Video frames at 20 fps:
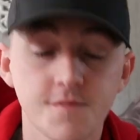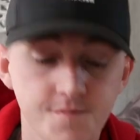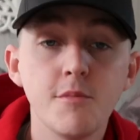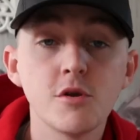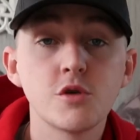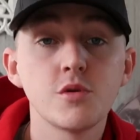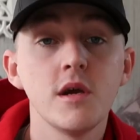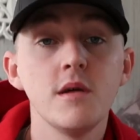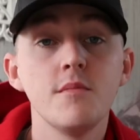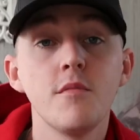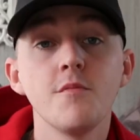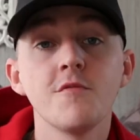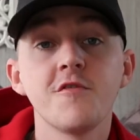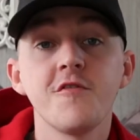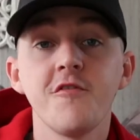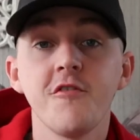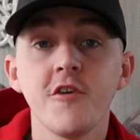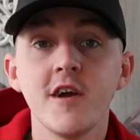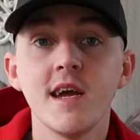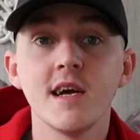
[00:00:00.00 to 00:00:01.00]
Then between months
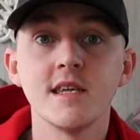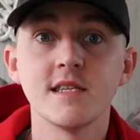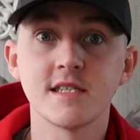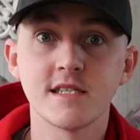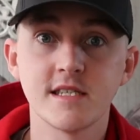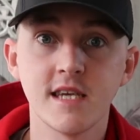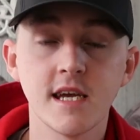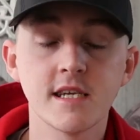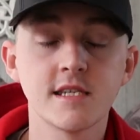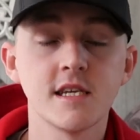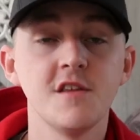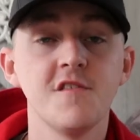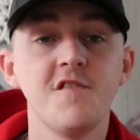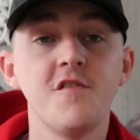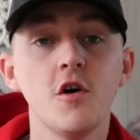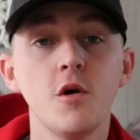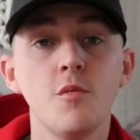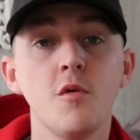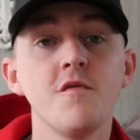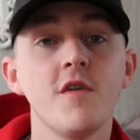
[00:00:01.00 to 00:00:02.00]
3 and 6, in the
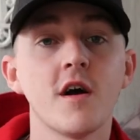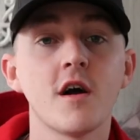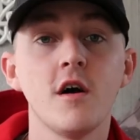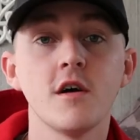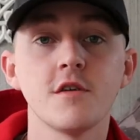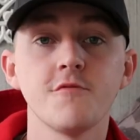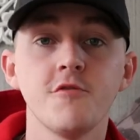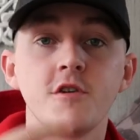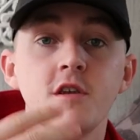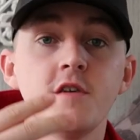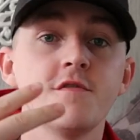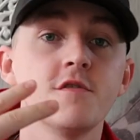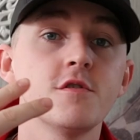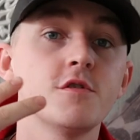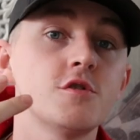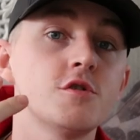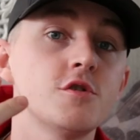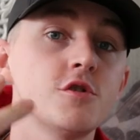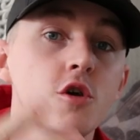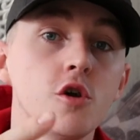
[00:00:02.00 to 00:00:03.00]
3rd month, I got rid of
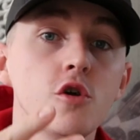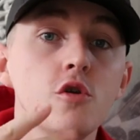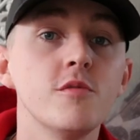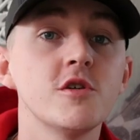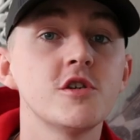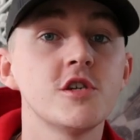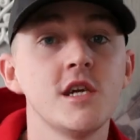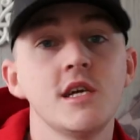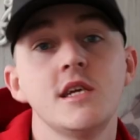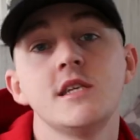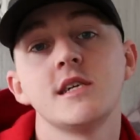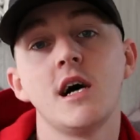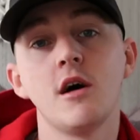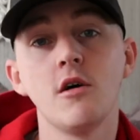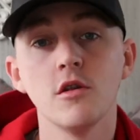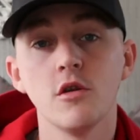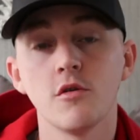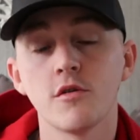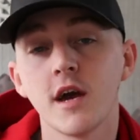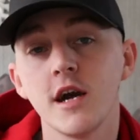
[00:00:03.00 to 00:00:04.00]
2 machines
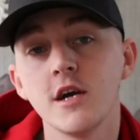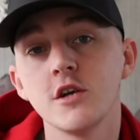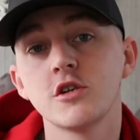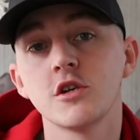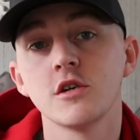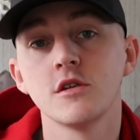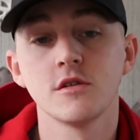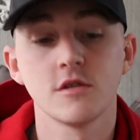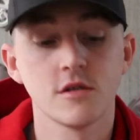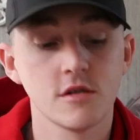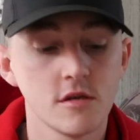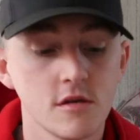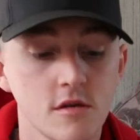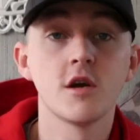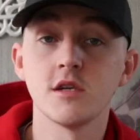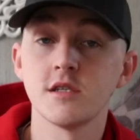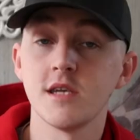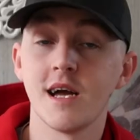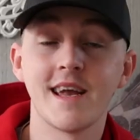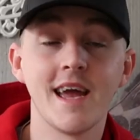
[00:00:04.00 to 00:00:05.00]
out of locations
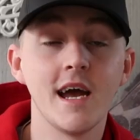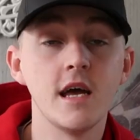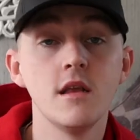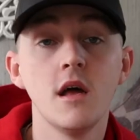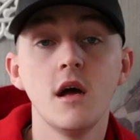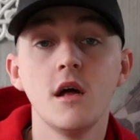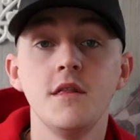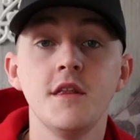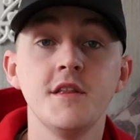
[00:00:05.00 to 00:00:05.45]
because, again,